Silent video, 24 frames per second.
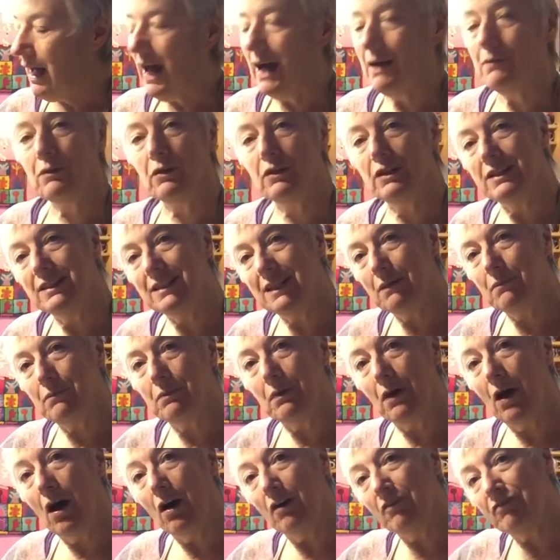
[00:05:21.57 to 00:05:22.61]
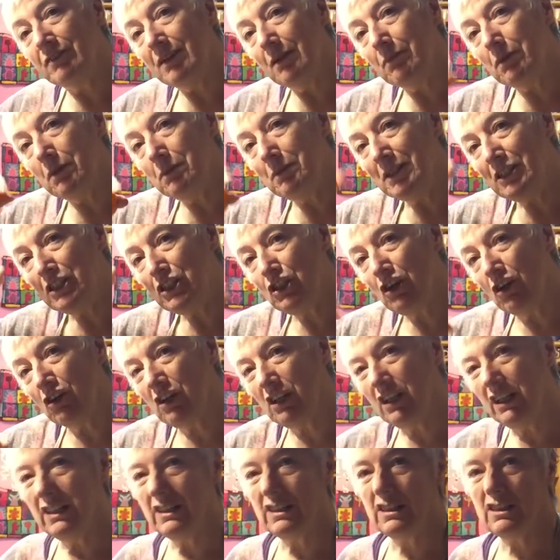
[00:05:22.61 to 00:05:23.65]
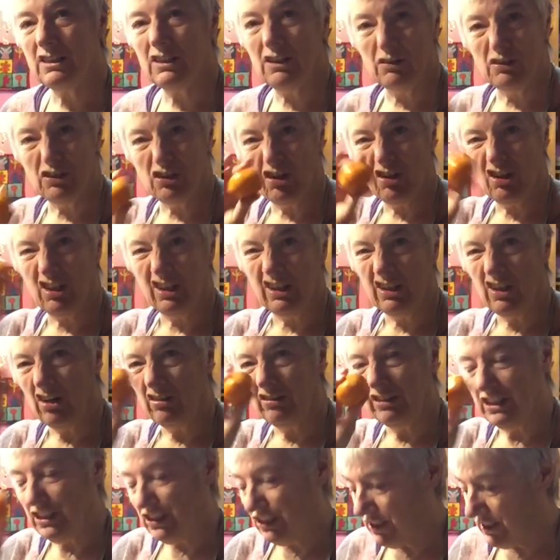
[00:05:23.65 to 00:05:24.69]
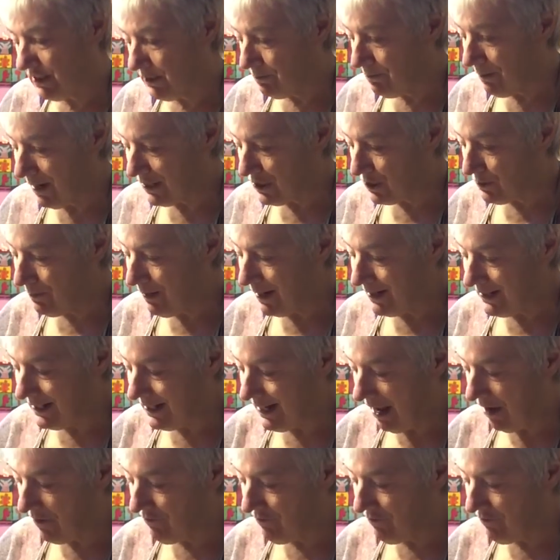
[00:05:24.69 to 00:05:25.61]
I'm going to dip, half dip them in chocolate. So chocolate and orange is a match made in